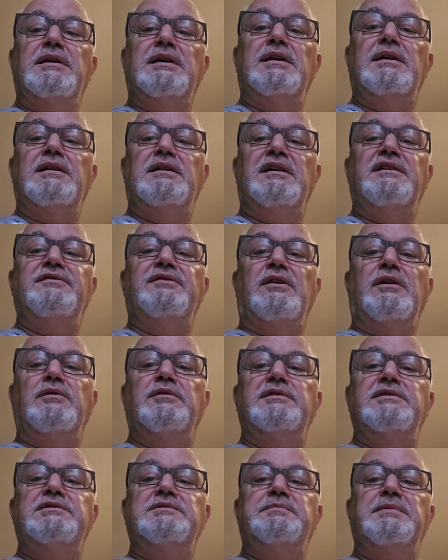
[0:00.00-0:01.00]
and I've
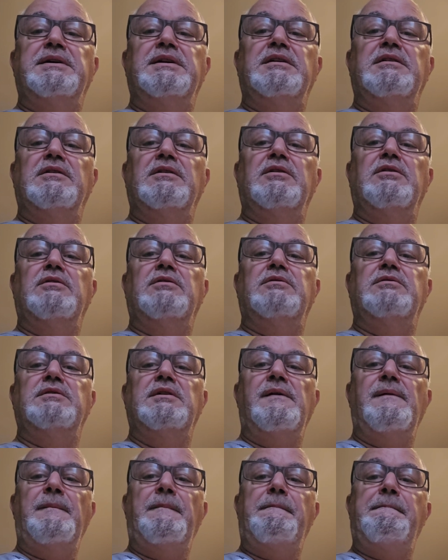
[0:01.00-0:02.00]
always been
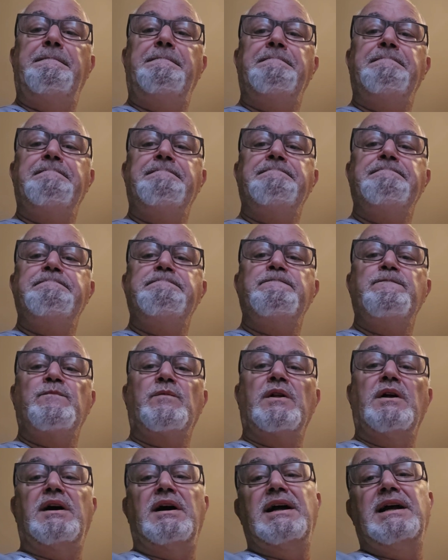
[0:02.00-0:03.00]
alone.
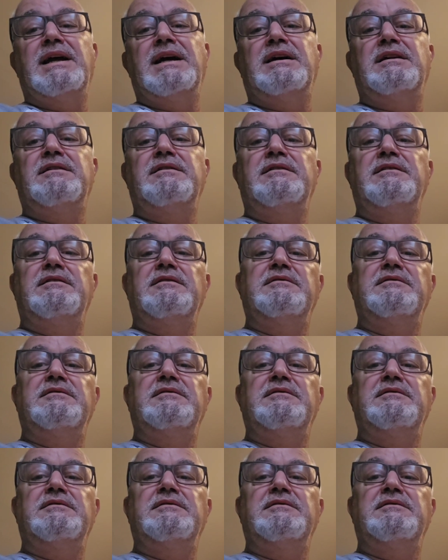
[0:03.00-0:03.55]
I had